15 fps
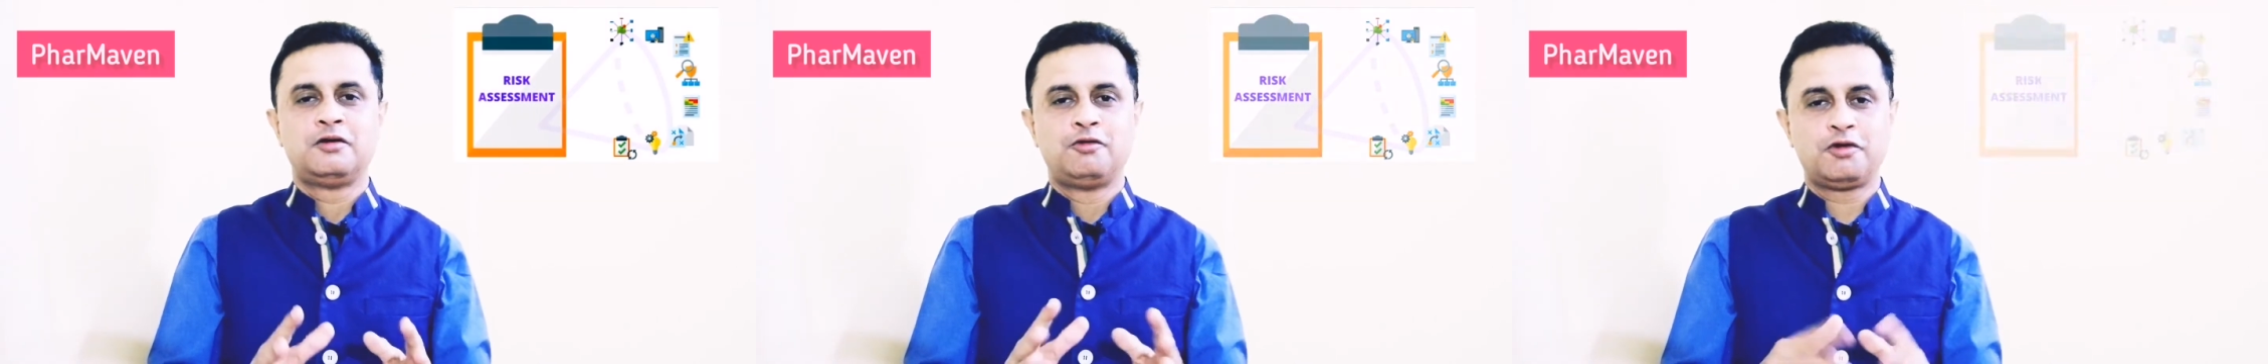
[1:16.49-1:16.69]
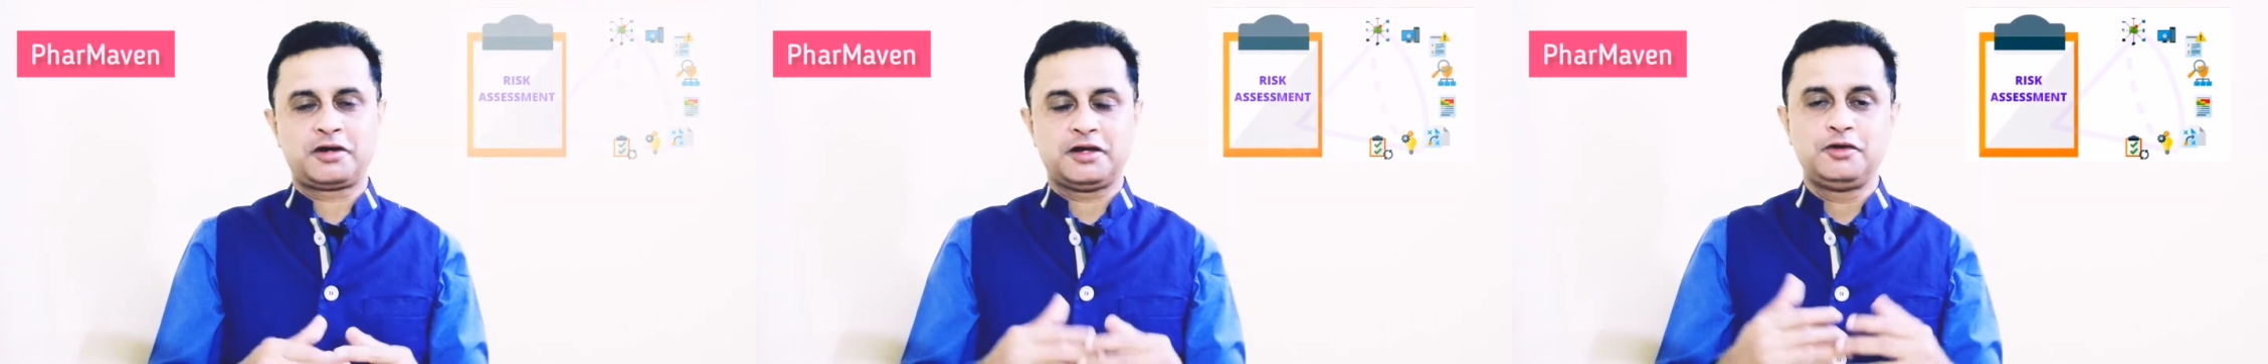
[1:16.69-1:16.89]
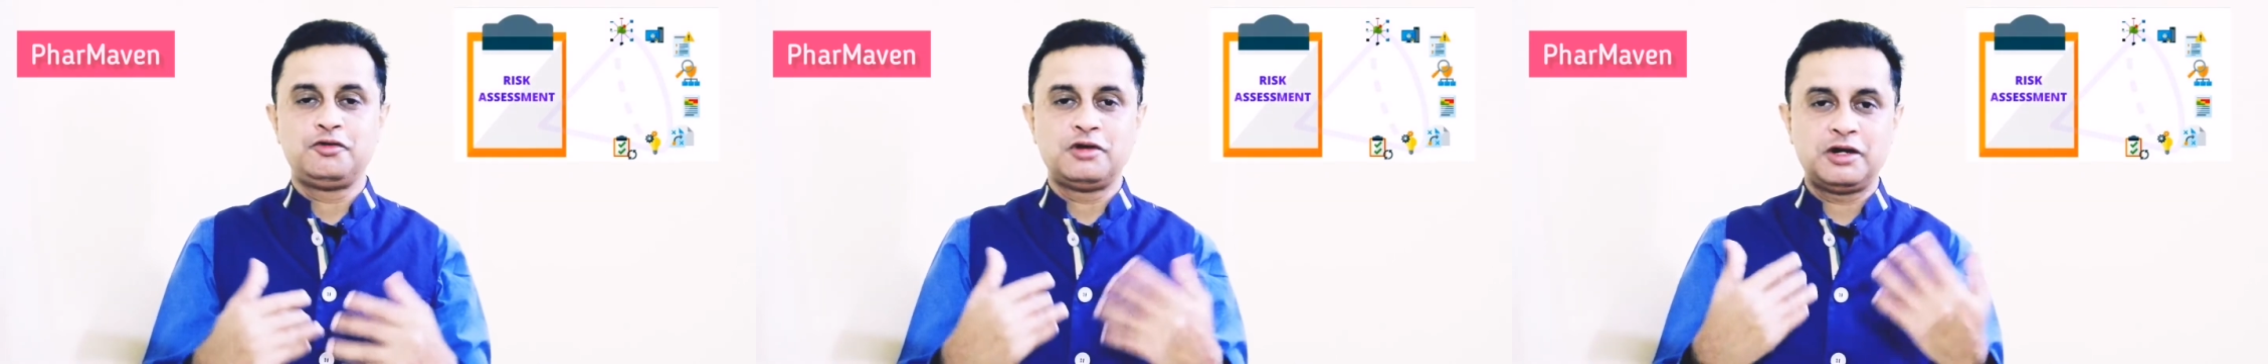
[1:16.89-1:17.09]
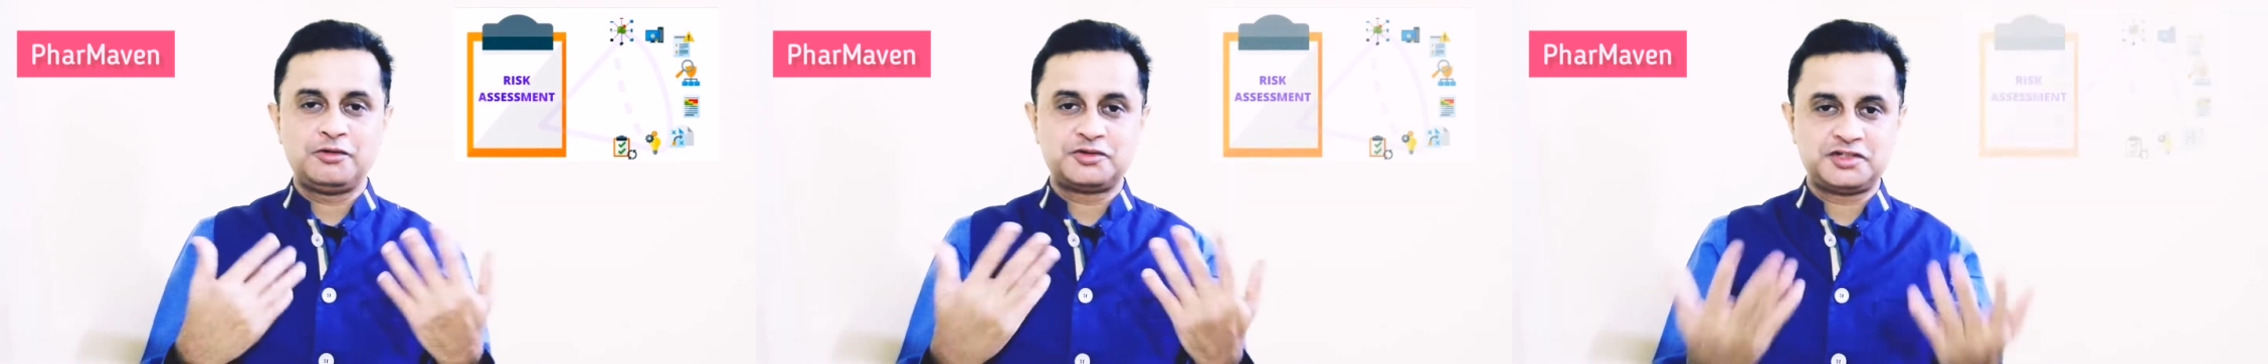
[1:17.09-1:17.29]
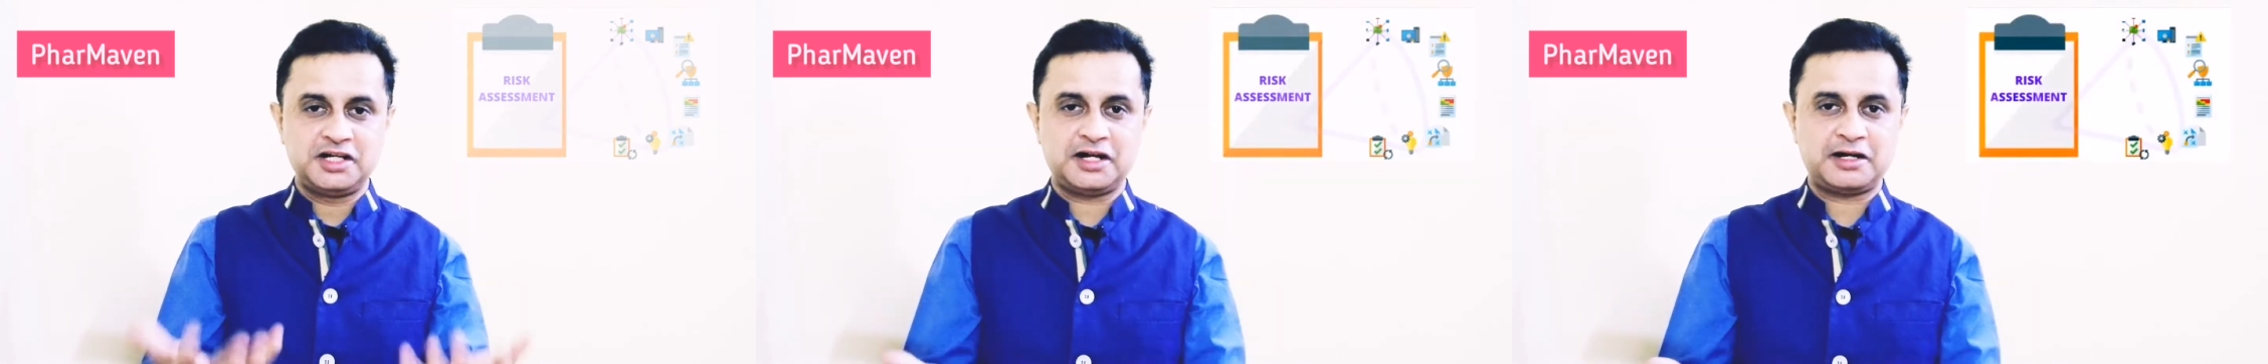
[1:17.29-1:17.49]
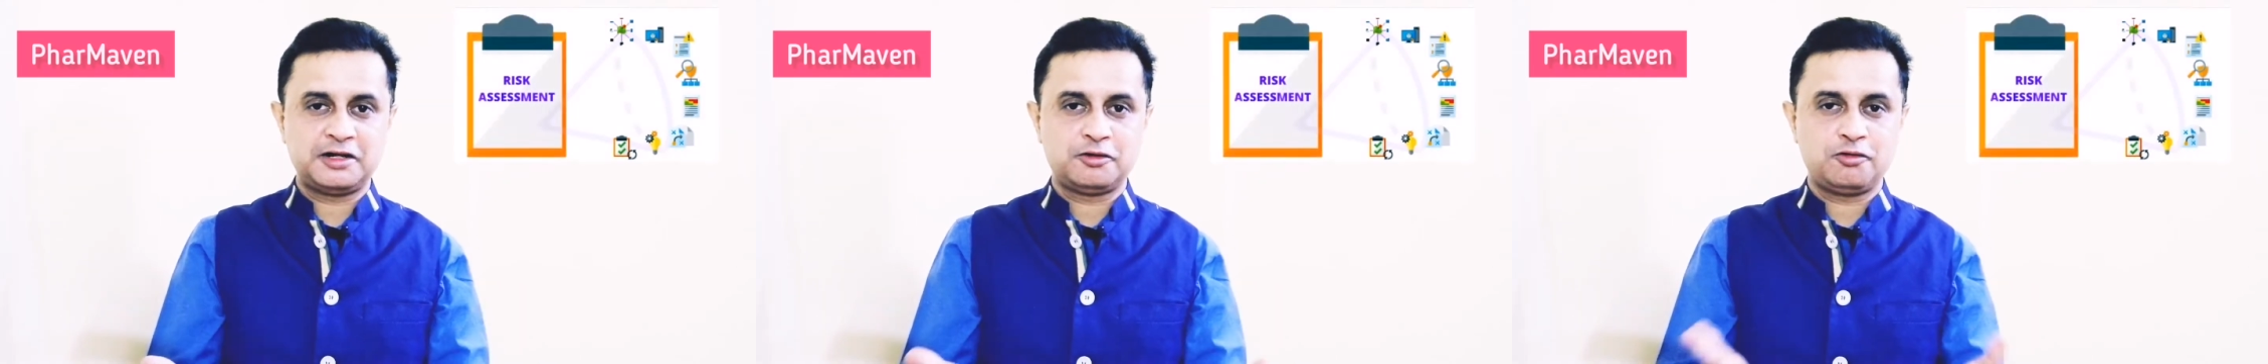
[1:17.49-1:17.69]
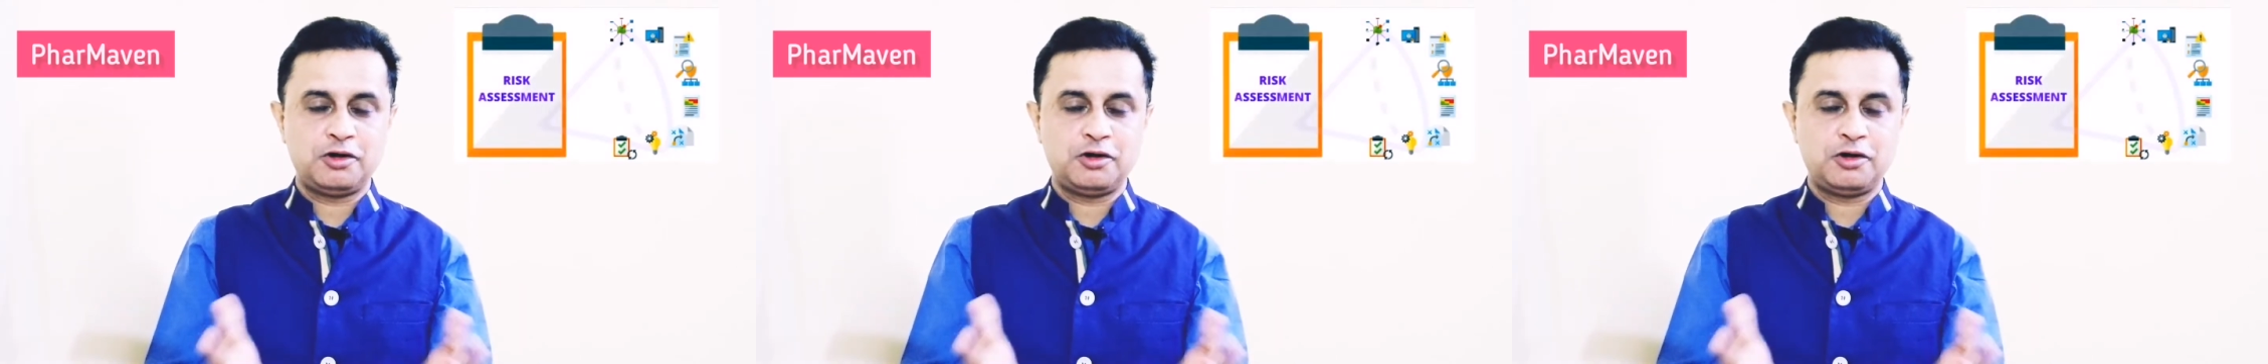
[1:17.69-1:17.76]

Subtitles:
Okay, you have checked it,